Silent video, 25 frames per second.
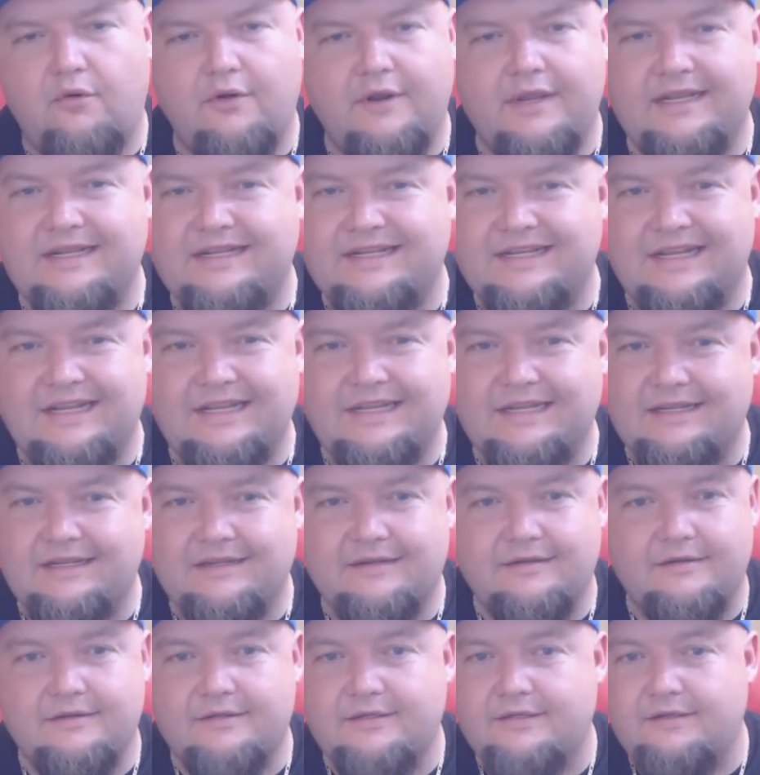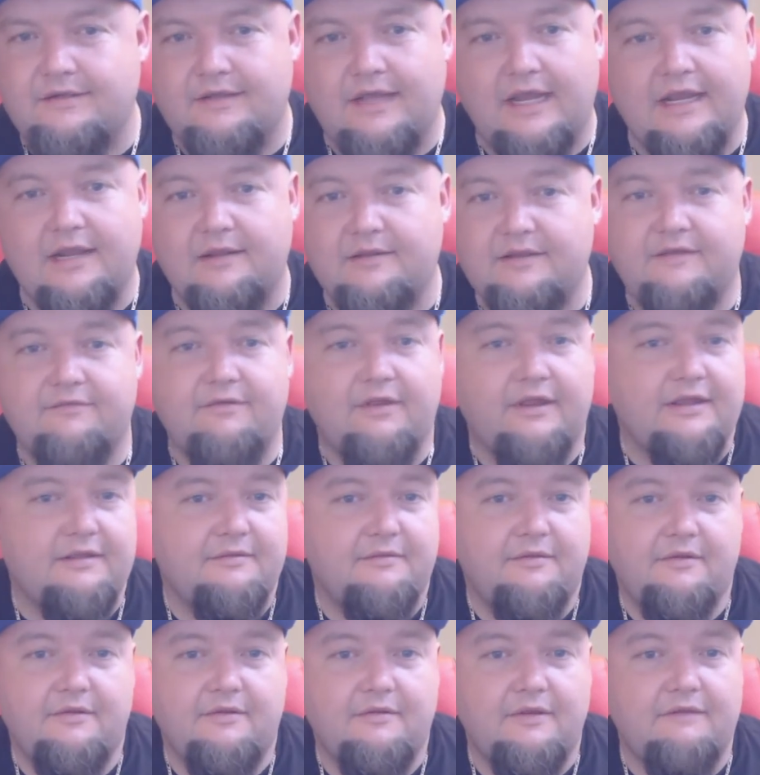I gotta give it like
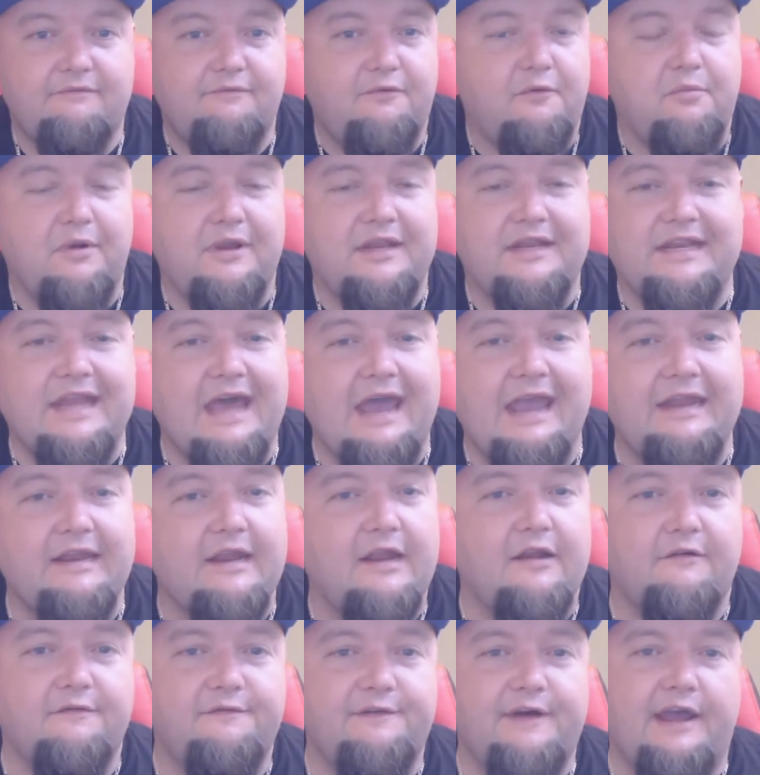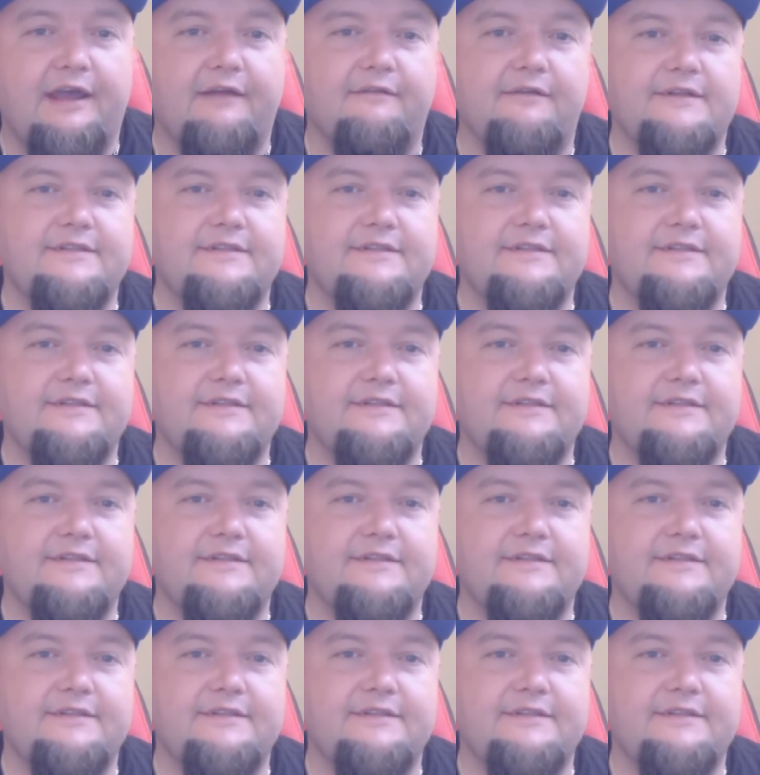a 4.9 out of 5.